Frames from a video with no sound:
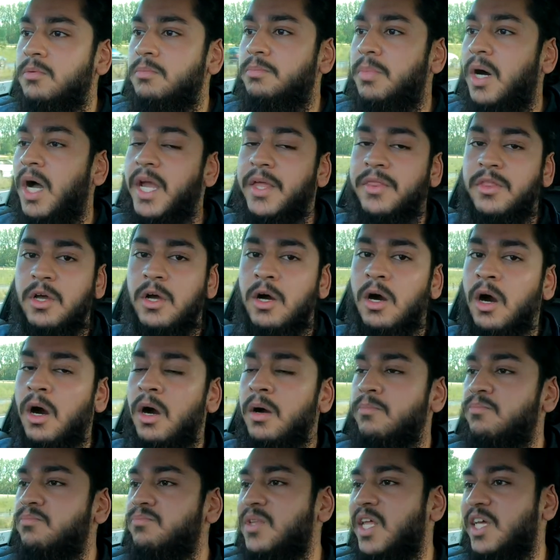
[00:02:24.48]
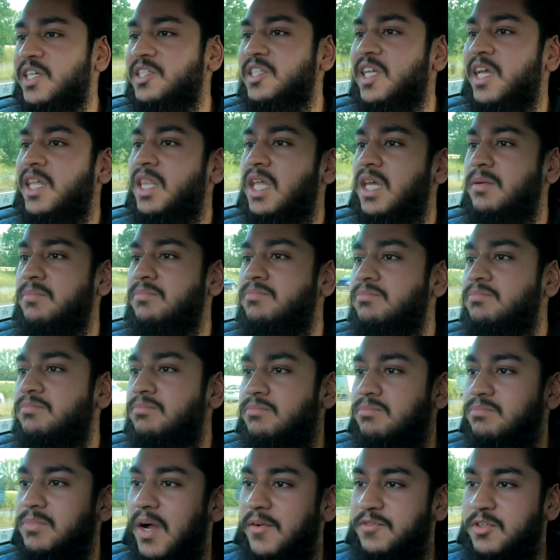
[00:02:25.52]
buying the car, next day they
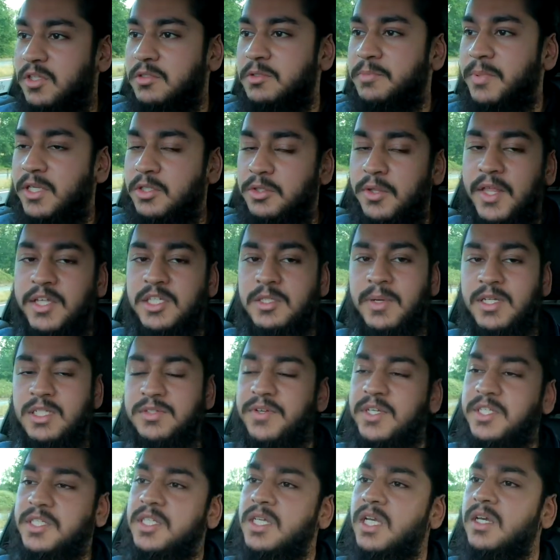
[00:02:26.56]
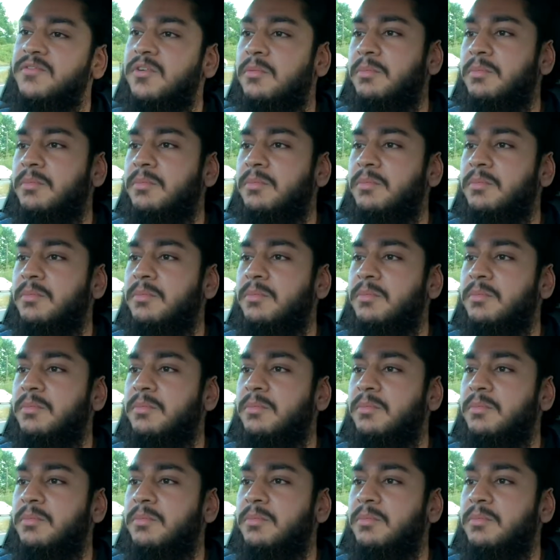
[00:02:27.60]
have to spend £2,000 fixing it.